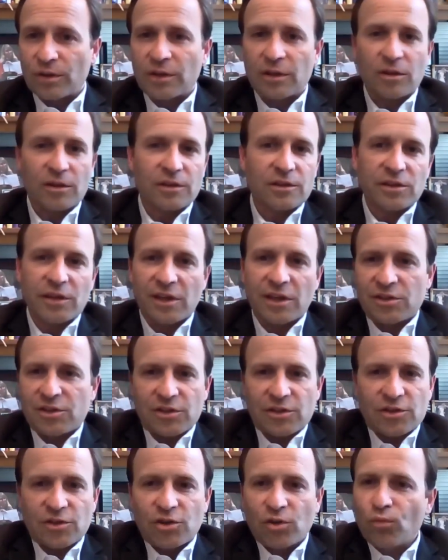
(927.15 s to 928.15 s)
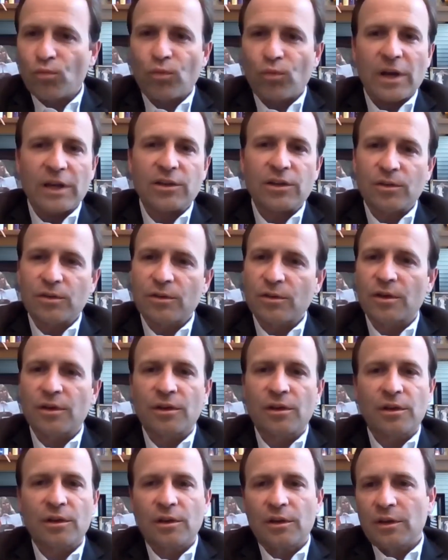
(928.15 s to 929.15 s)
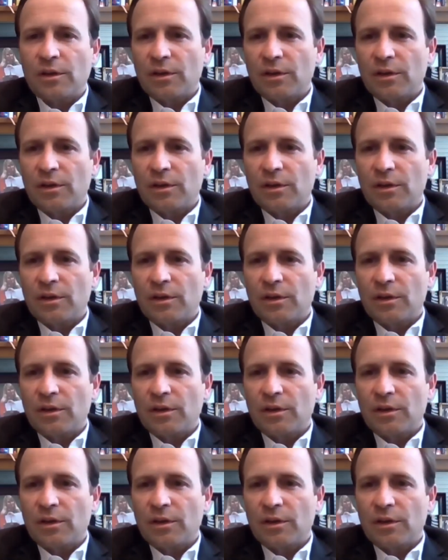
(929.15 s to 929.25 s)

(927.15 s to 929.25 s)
It looks like just the regular